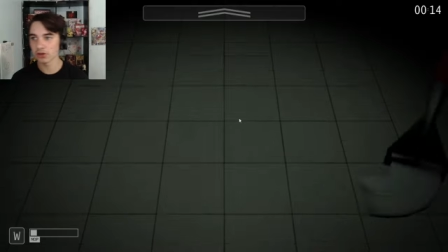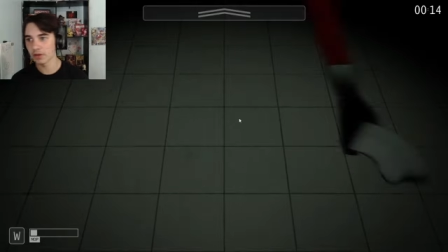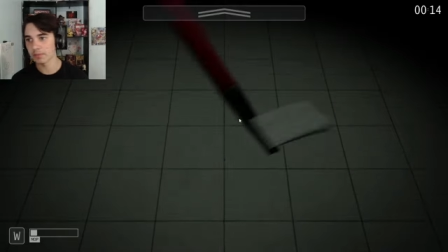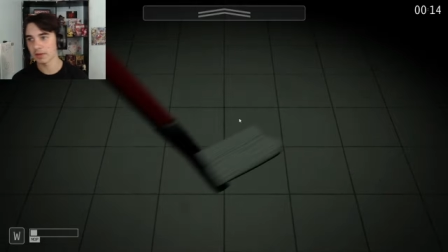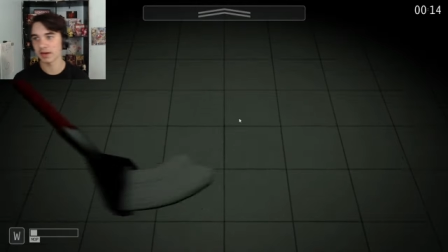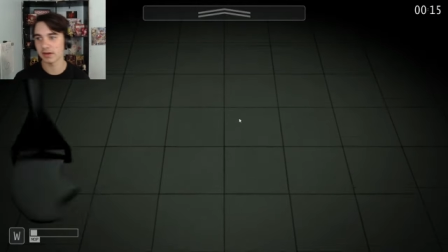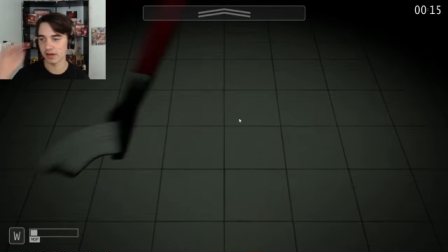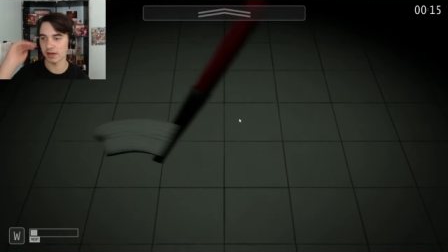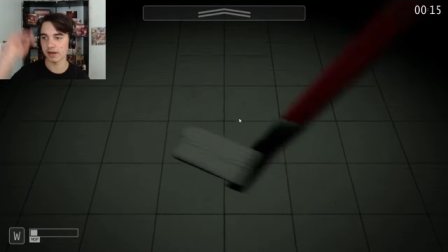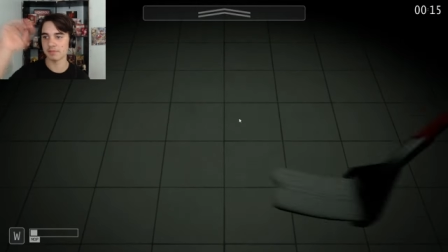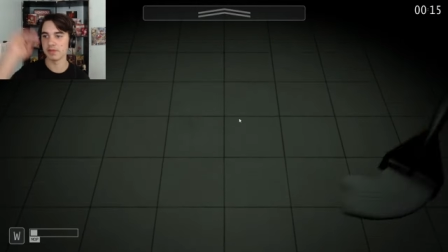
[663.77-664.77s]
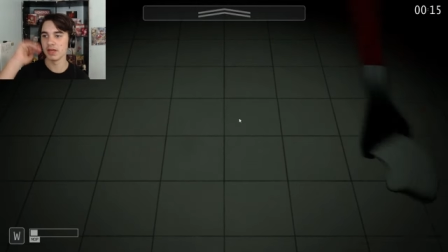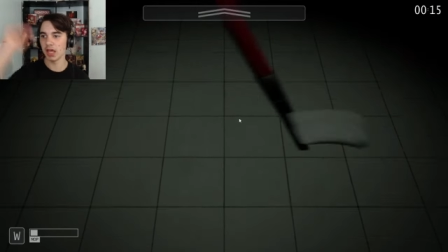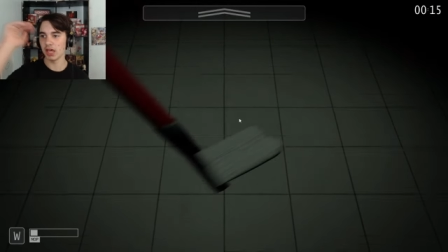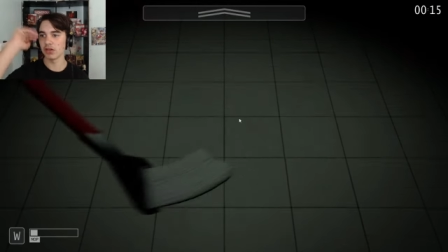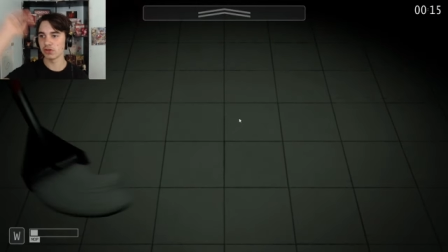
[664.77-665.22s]
up at um,
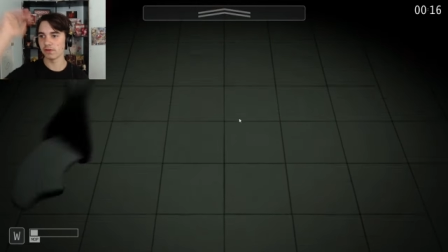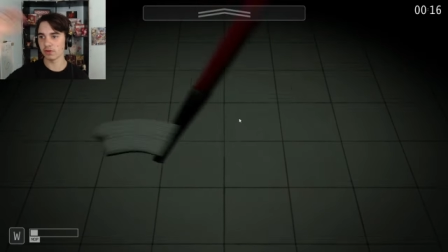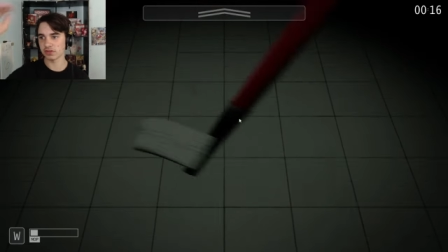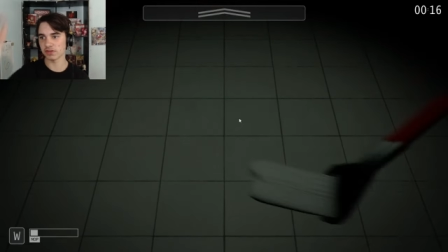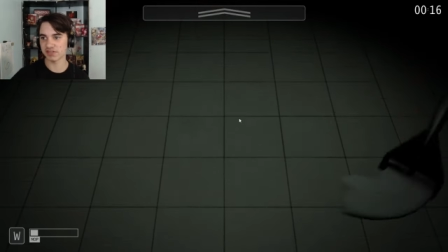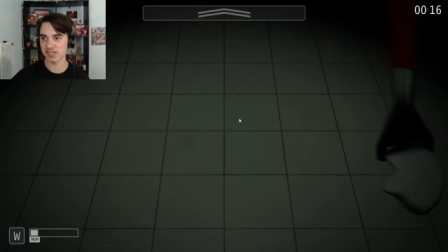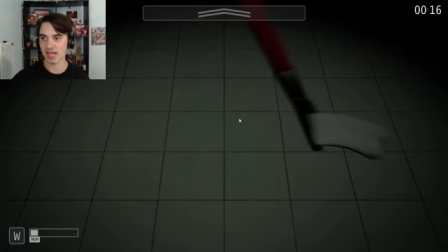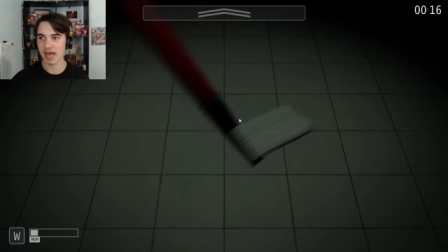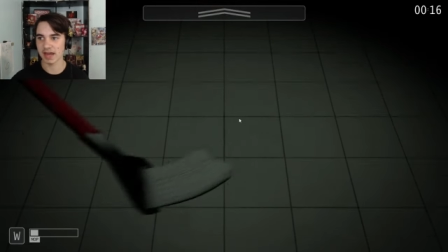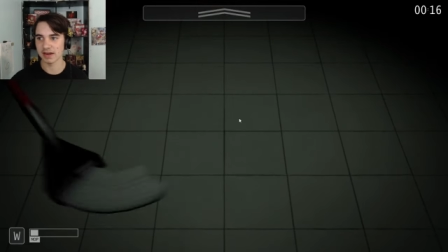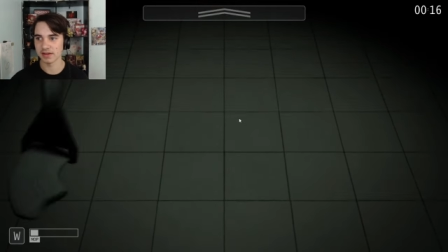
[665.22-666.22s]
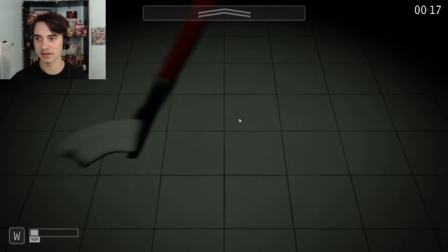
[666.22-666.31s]
intervals of 10.